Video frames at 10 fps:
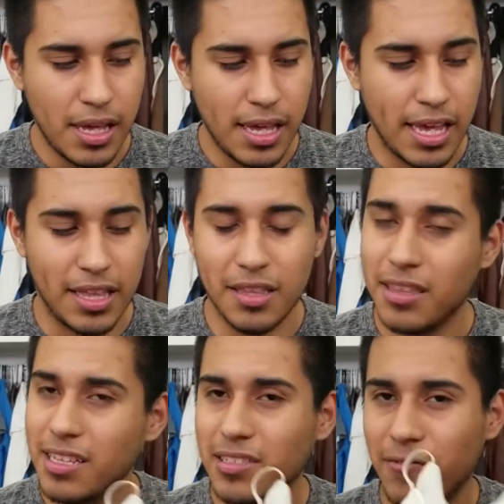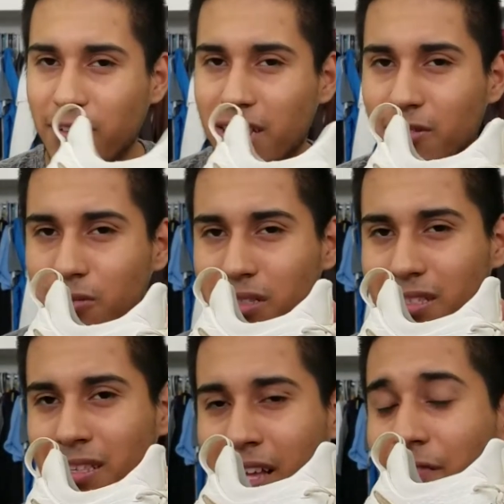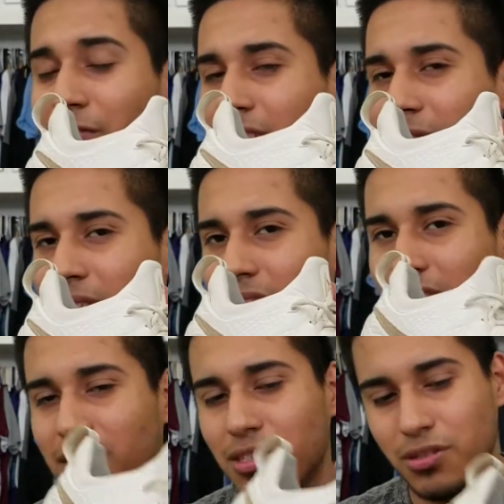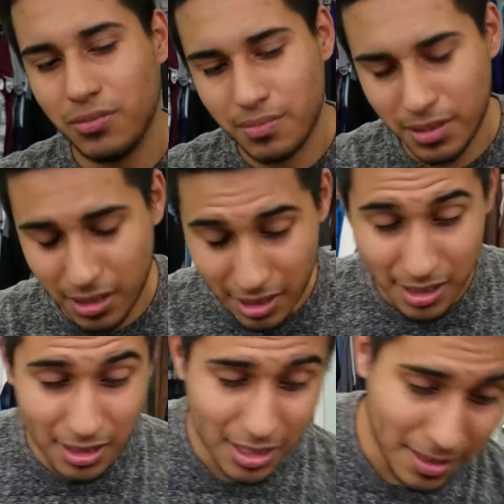And the thing is, the phylon wasn't that forgiving in this shoe, but luckily